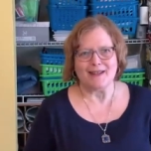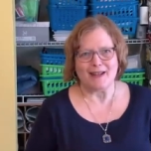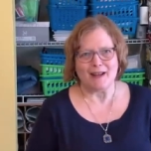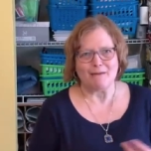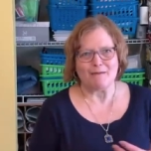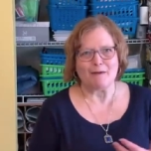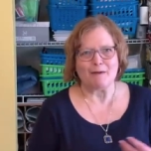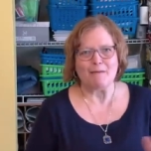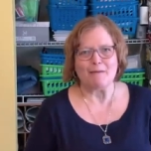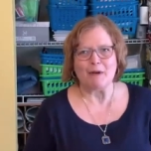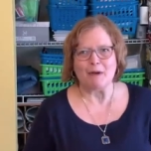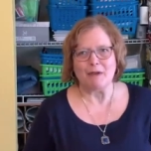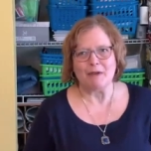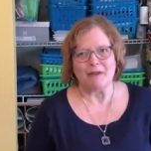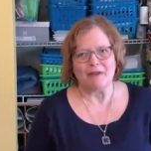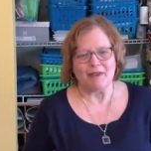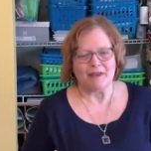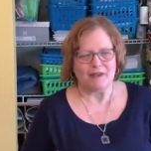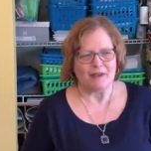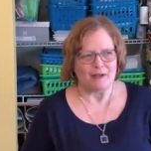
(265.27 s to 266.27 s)
that we're
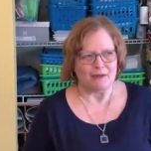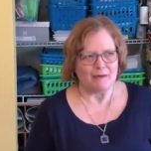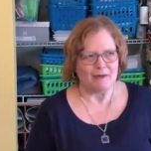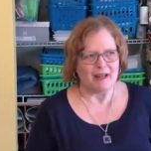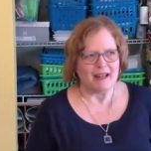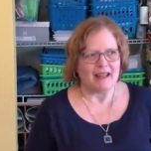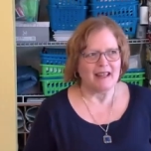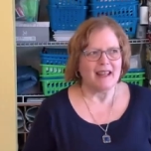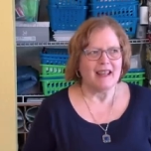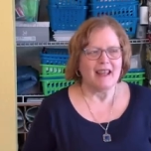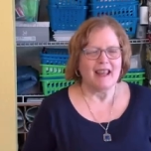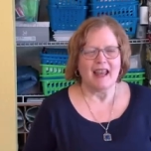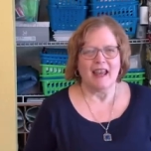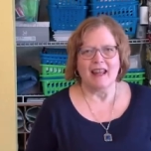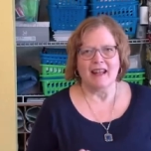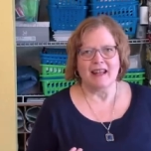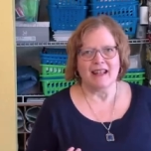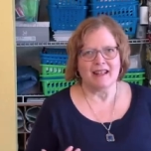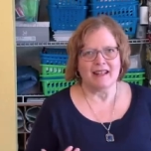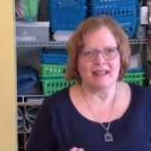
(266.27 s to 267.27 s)
both doing,
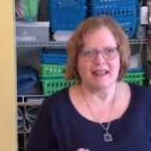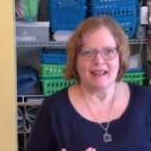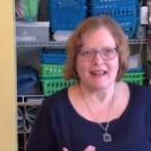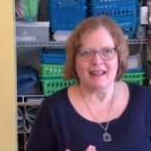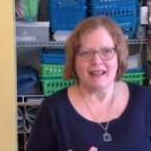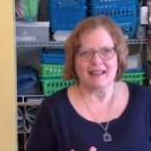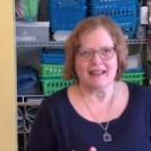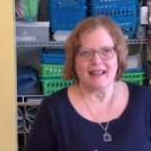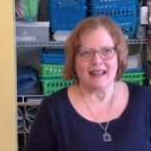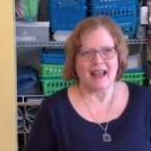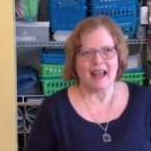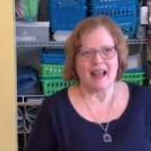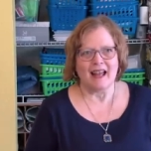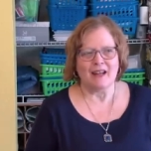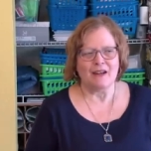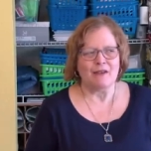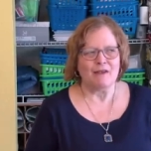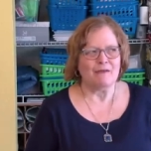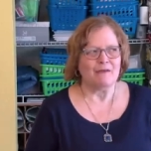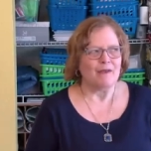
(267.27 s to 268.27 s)
and it
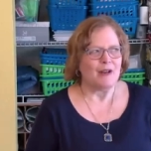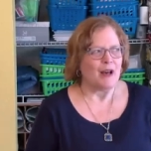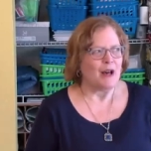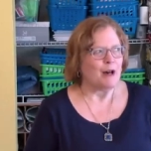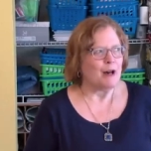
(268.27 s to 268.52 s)
kind of,